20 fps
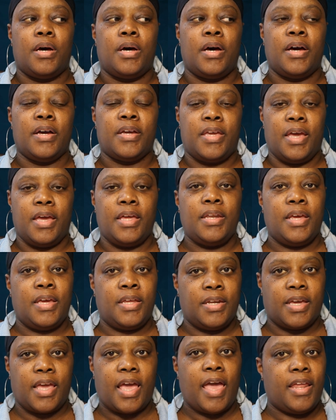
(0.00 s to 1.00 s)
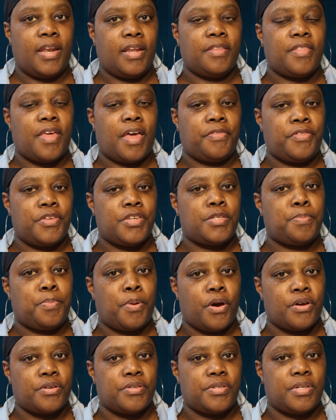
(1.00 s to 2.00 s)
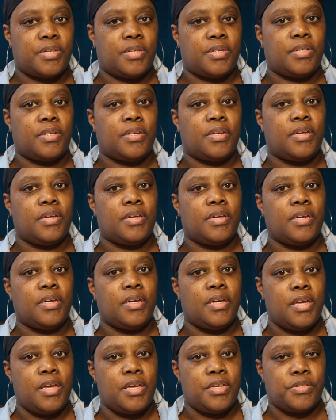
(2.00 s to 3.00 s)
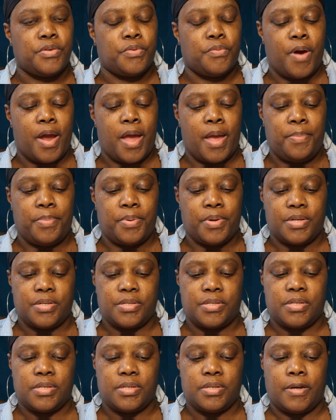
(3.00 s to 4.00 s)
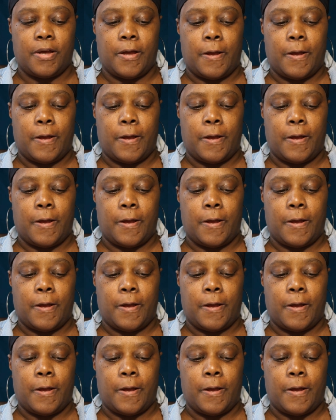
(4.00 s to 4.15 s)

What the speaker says: again indicating that this person is a rapist.